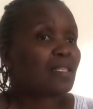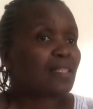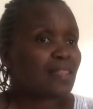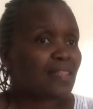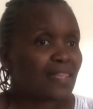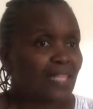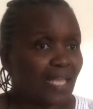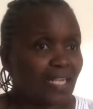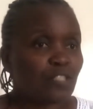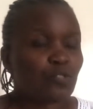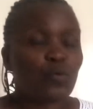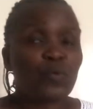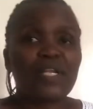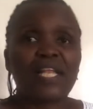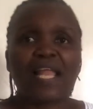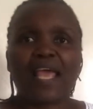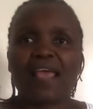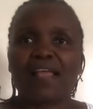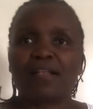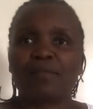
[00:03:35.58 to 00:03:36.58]
That will
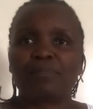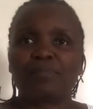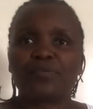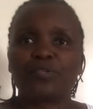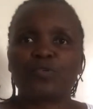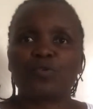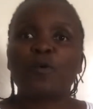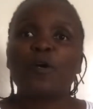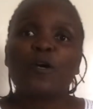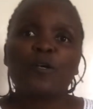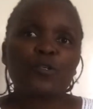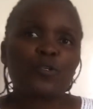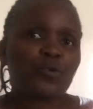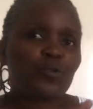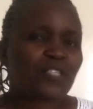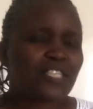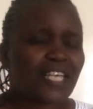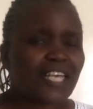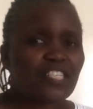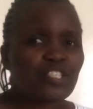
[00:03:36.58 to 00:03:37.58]
help you to
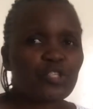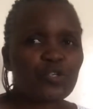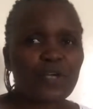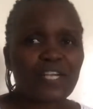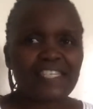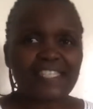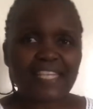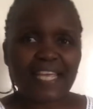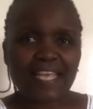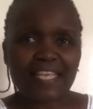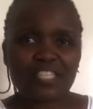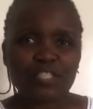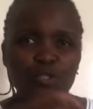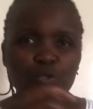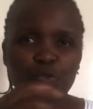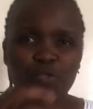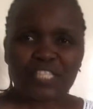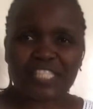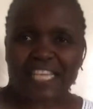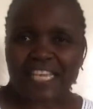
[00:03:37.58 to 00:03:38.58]
set your day,
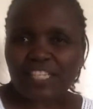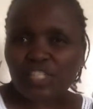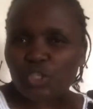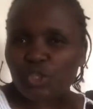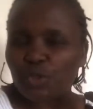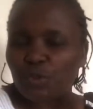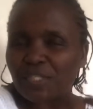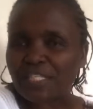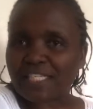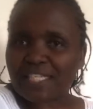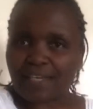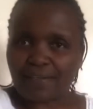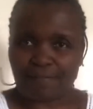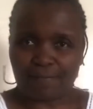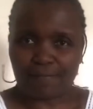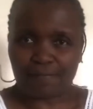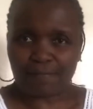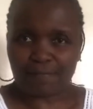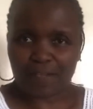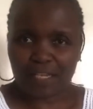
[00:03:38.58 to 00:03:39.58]
to set
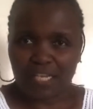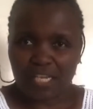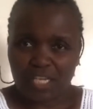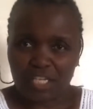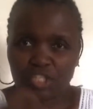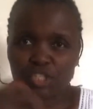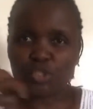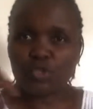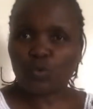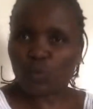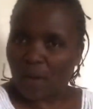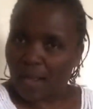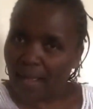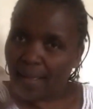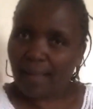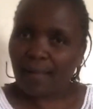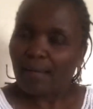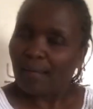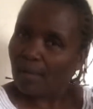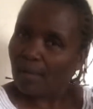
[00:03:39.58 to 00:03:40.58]
yourself. You are